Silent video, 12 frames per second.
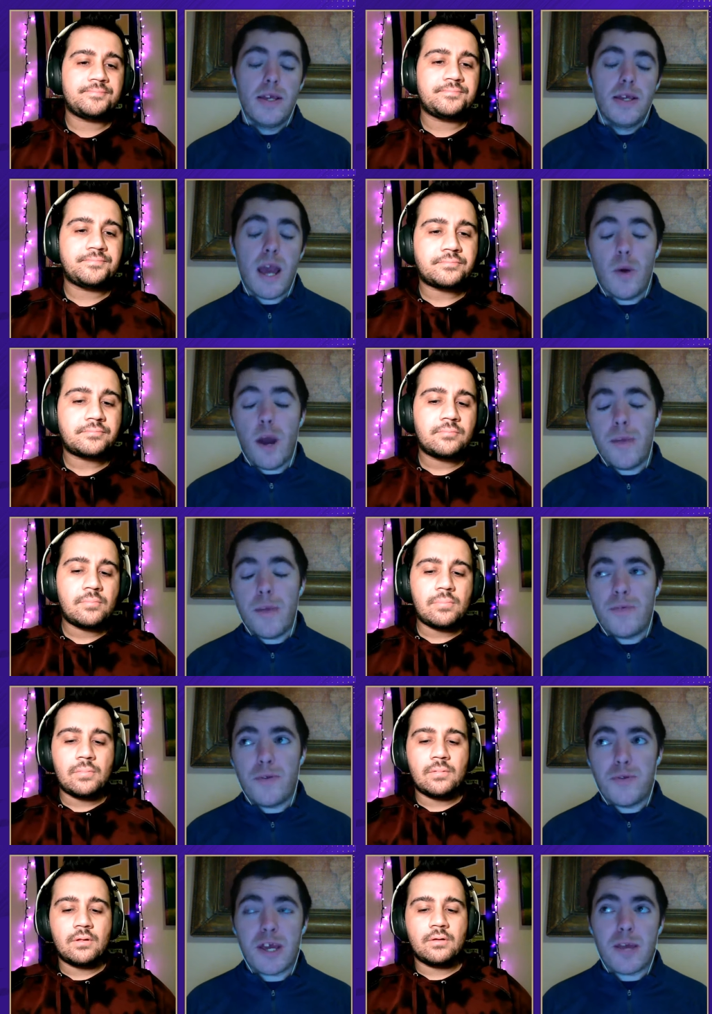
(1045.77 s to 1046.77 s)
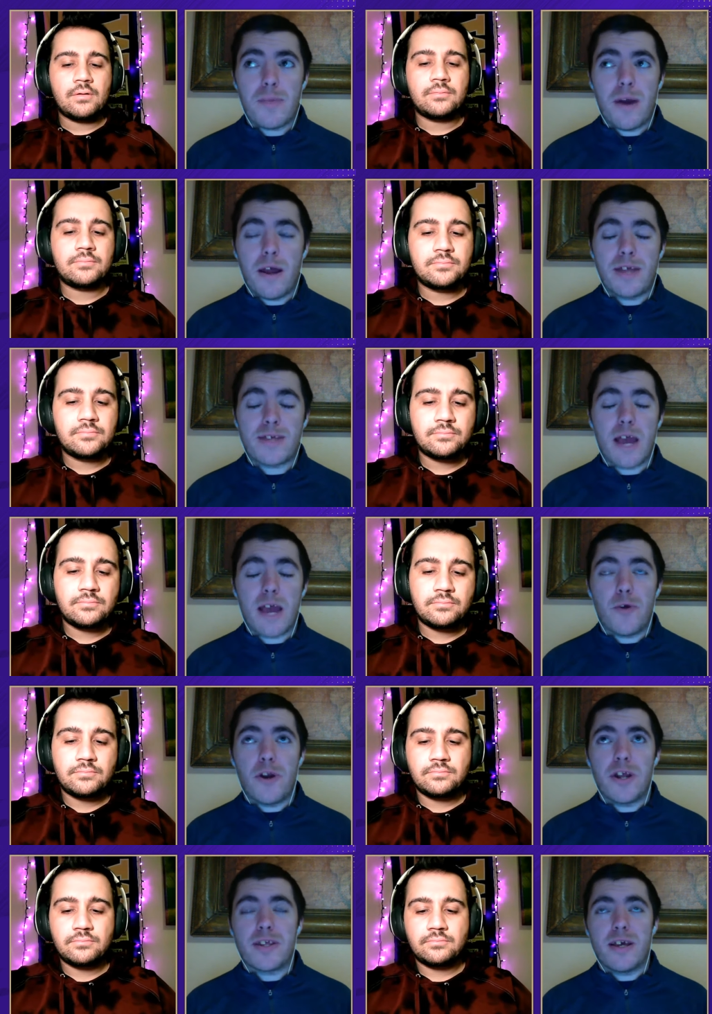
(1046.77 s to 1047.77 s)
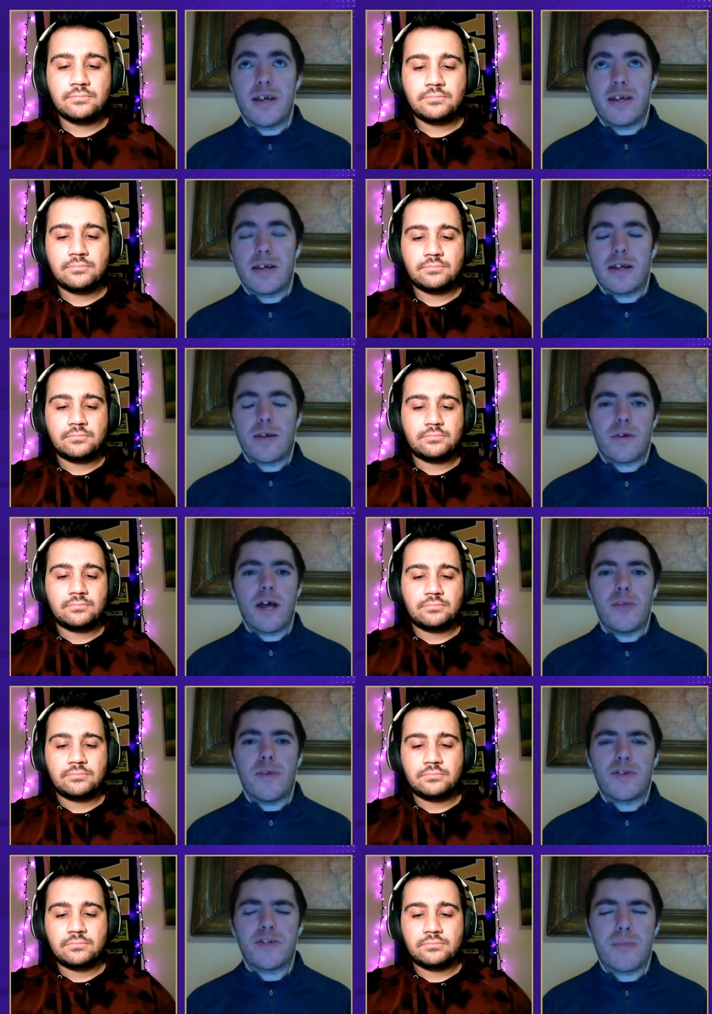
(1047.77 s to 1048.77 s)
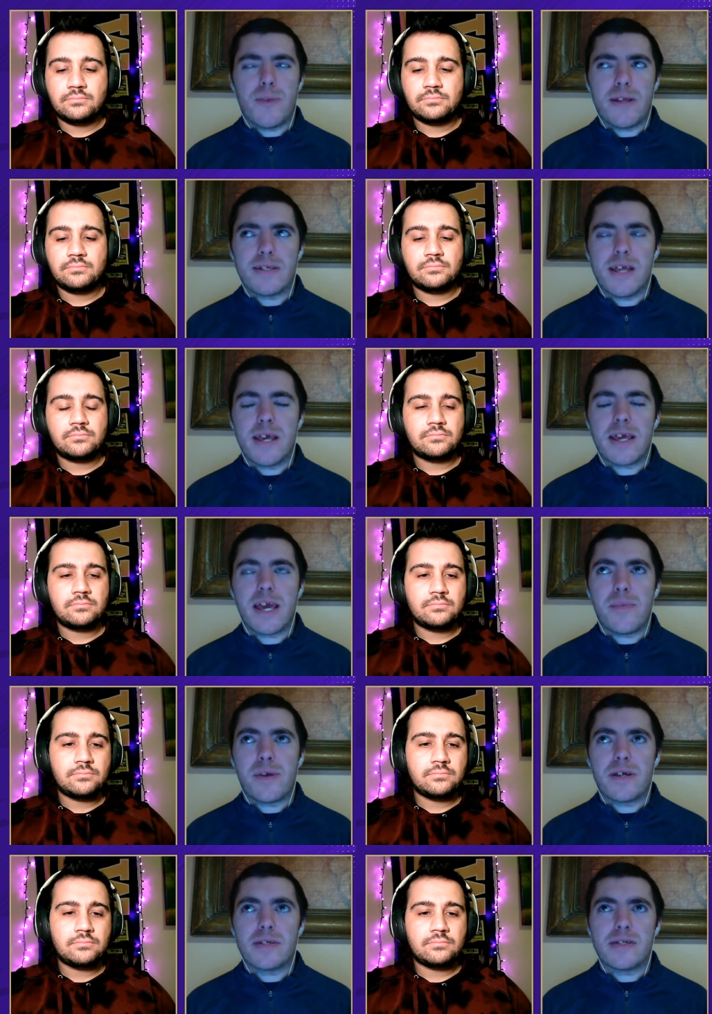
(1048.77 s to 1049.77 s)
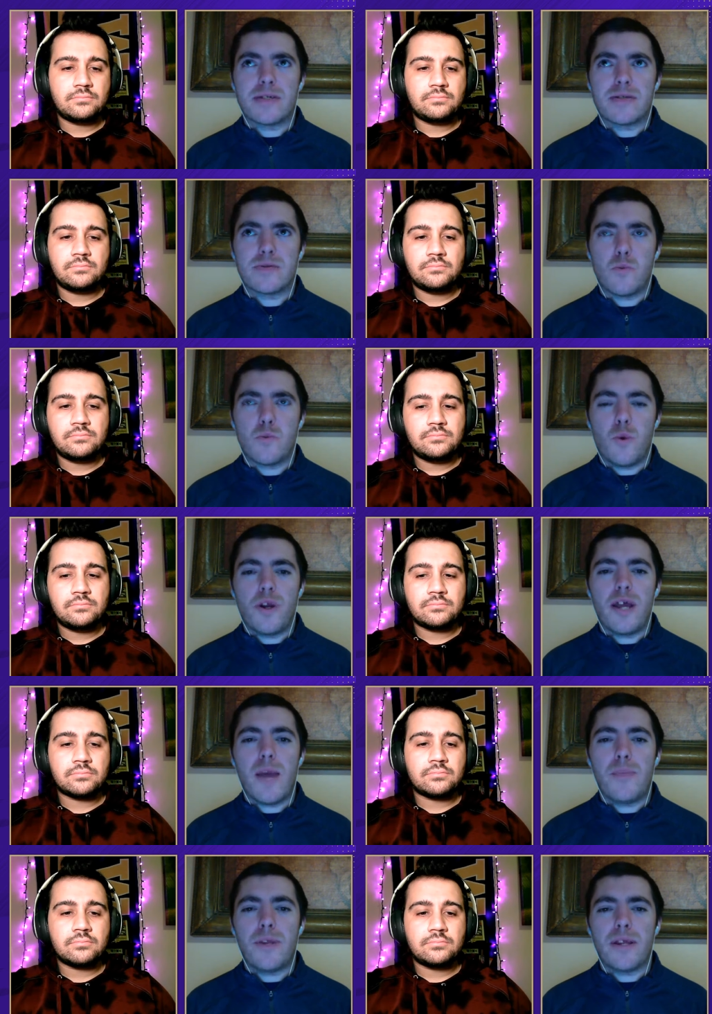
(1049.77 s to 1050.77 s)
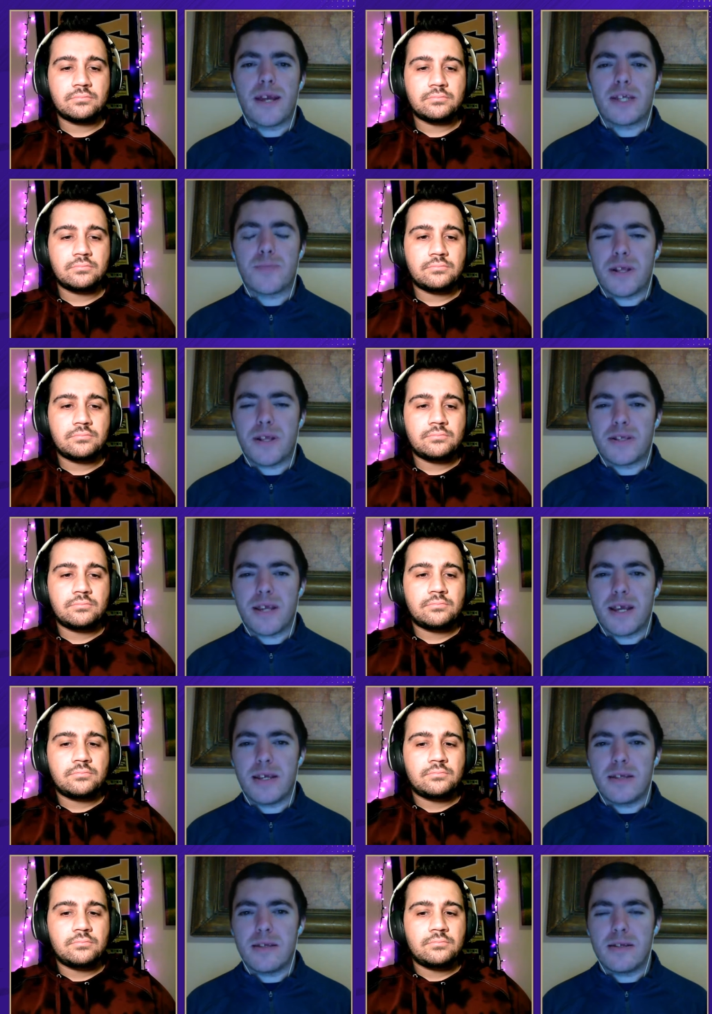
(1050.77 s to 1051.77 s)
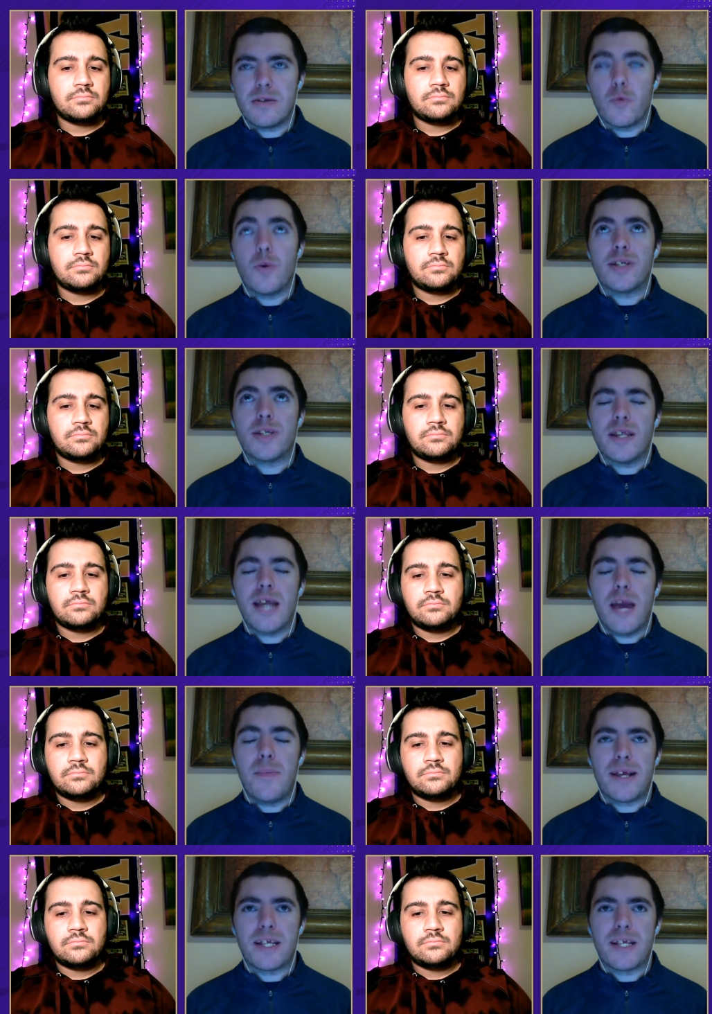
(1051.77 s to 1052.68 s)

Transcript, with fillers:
Speaker 1: Yeah. Well, I mean, if you think about it, it's ironic that, you know, I'm glad you mentioned the Penn State game, because it's what happened against Penn State, or what didn't happen